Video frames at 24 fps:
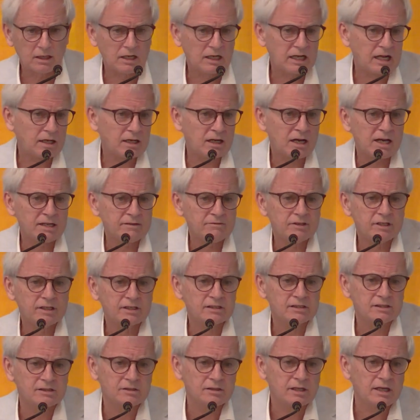
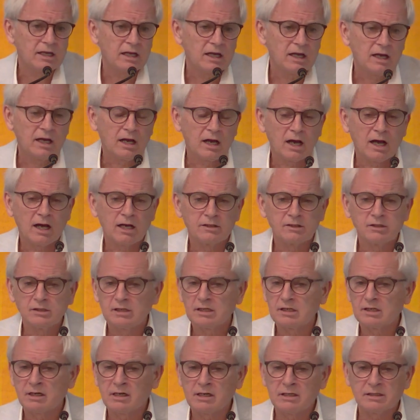convicts to the
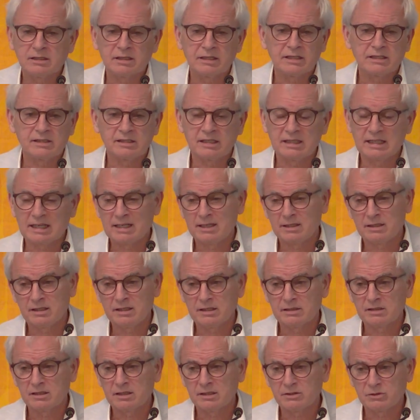colonies in the
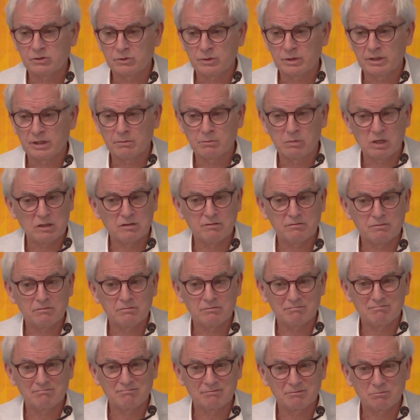18th century, about
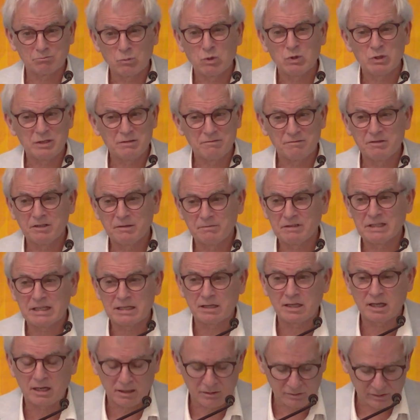more than
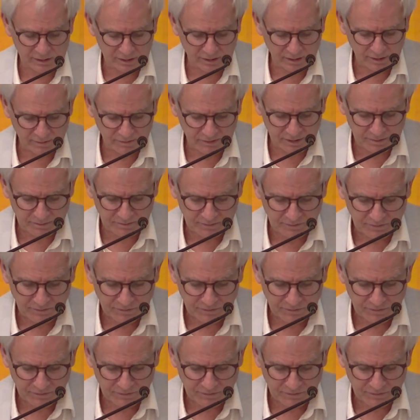50,000 of them.